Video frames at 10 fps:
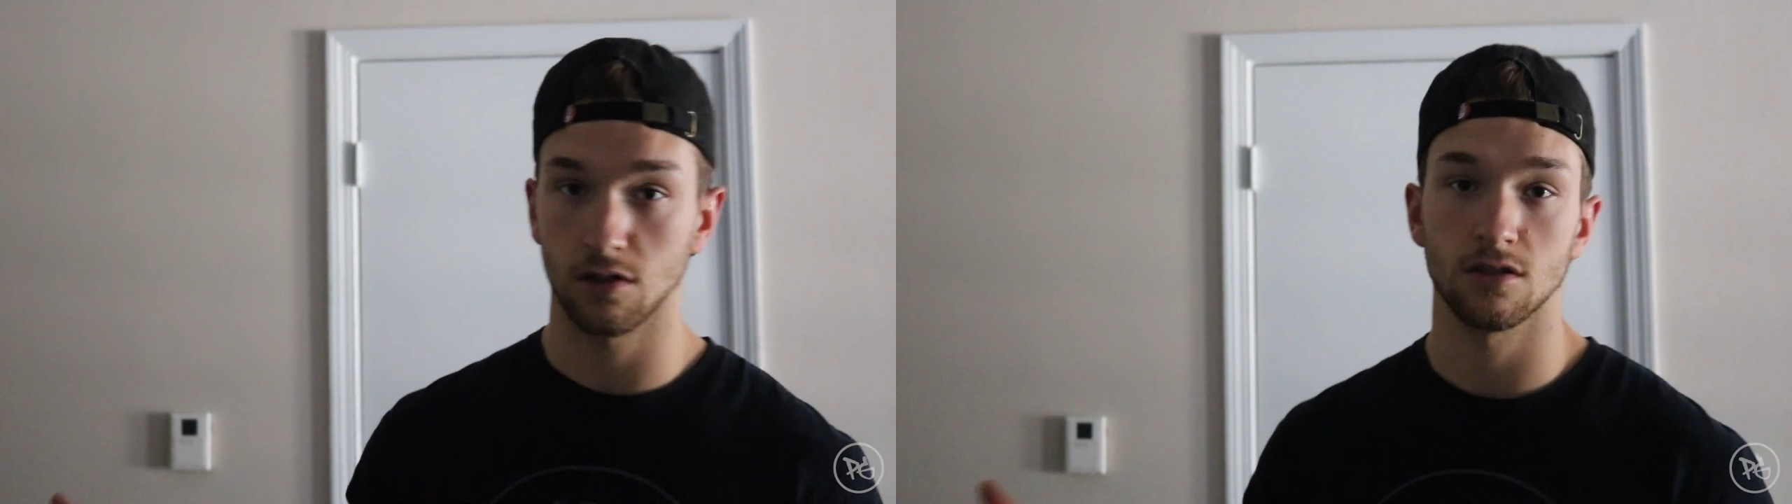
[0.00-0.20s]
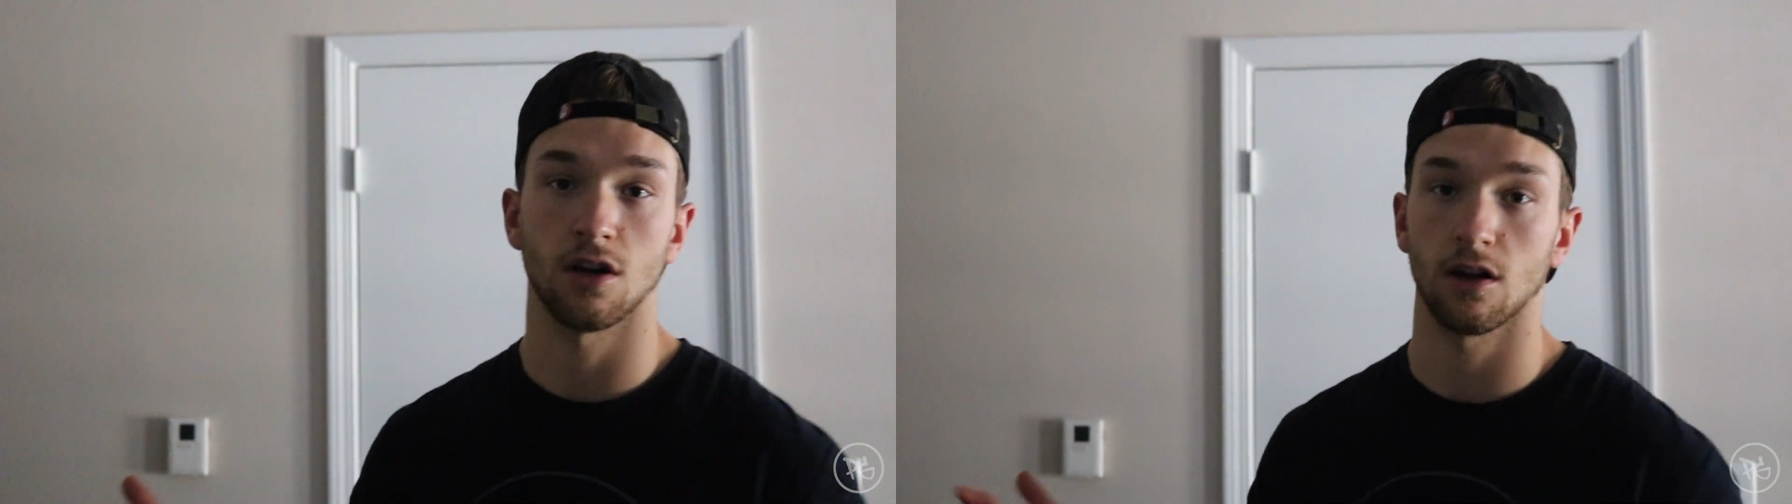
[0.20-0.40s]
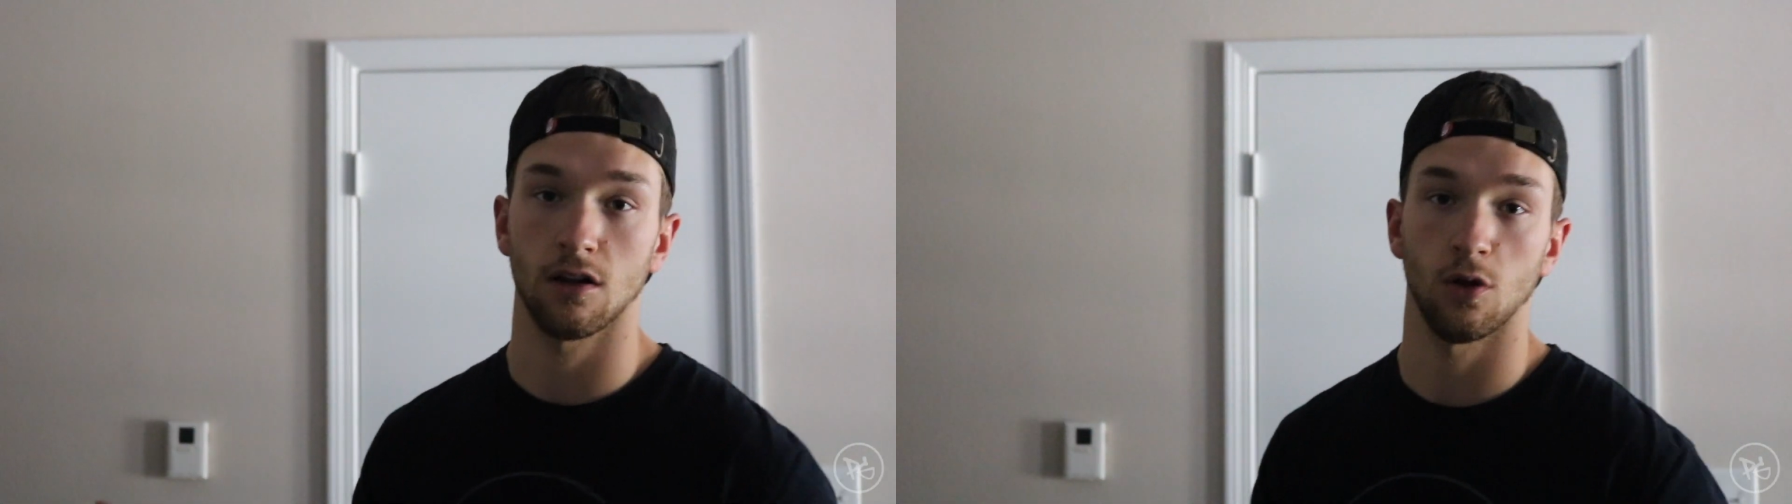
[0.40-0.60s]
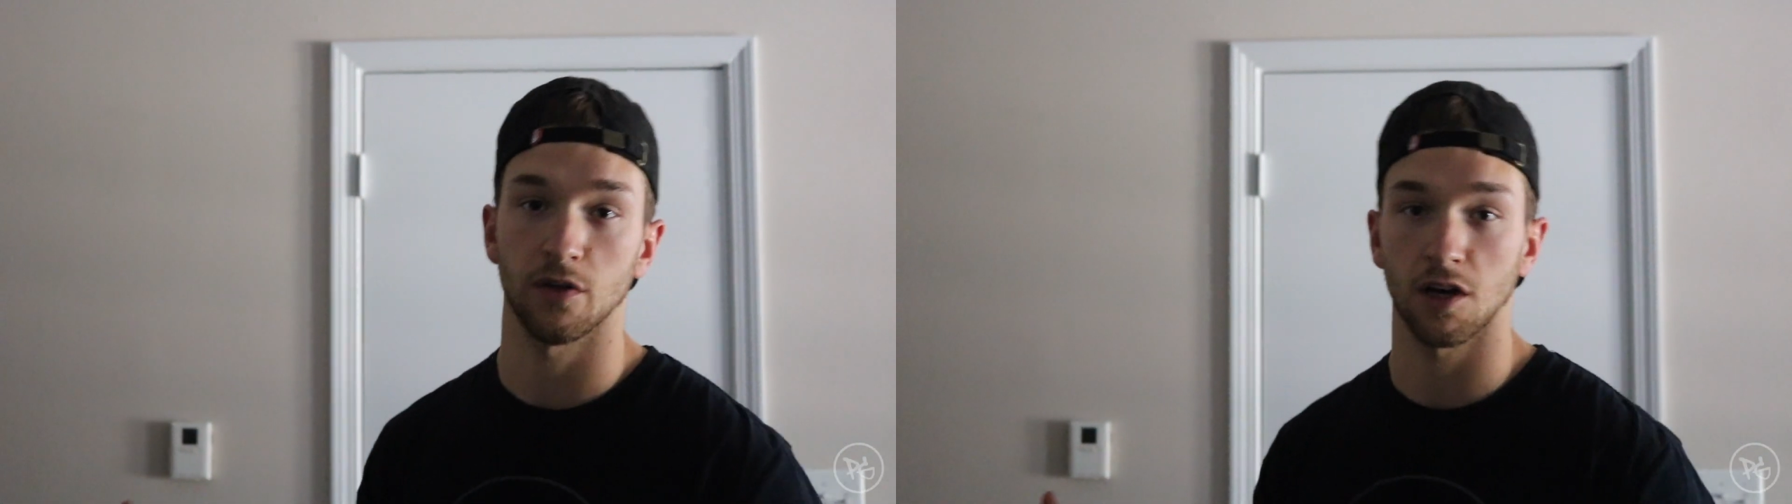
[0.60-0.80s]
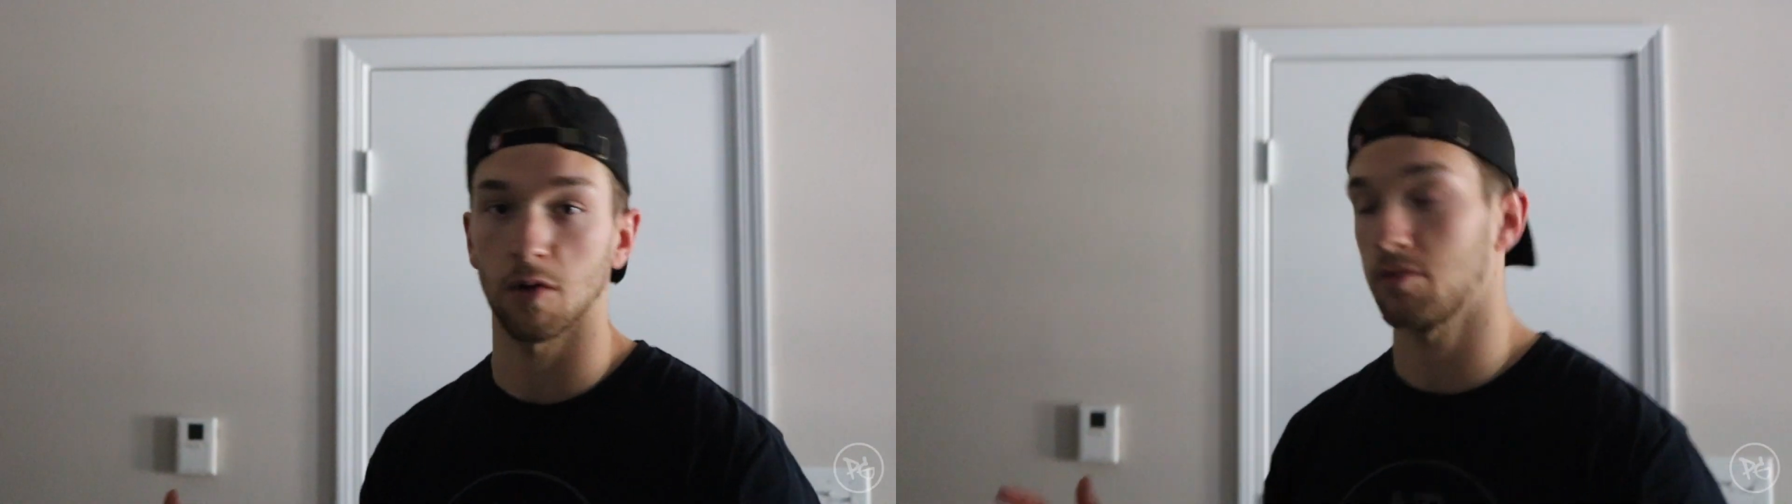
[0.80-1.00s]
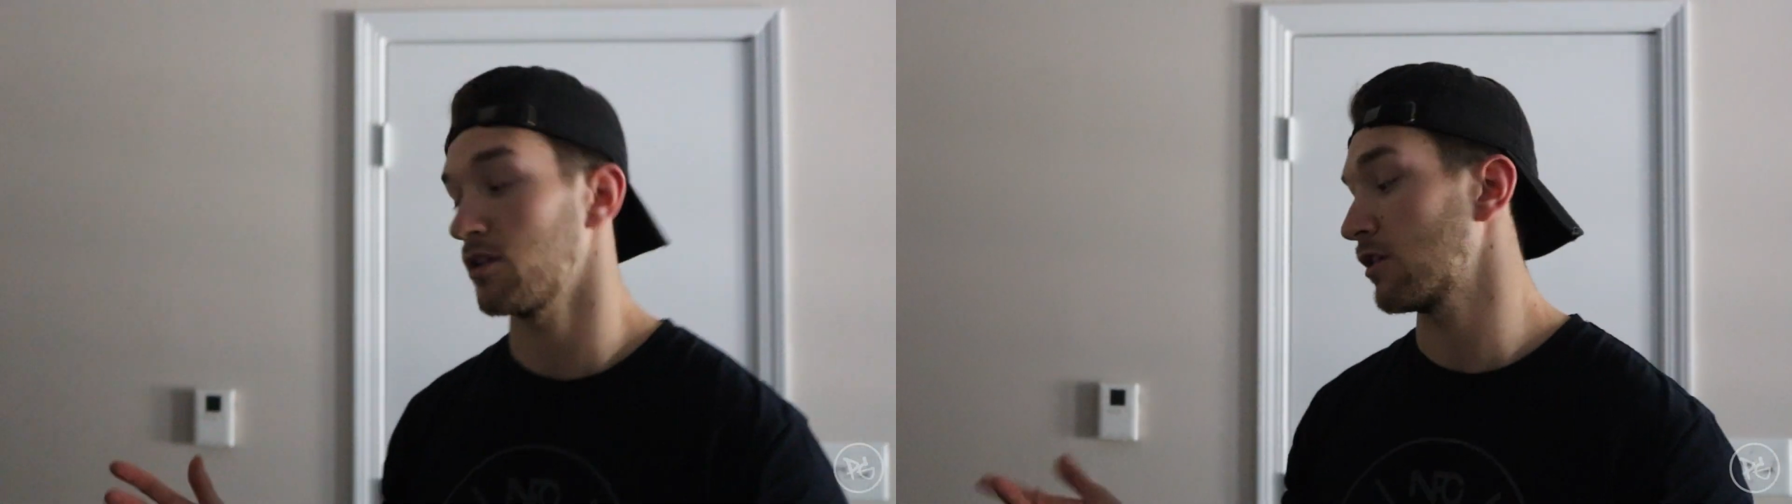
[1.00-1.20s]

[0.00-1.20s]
to start a clothing company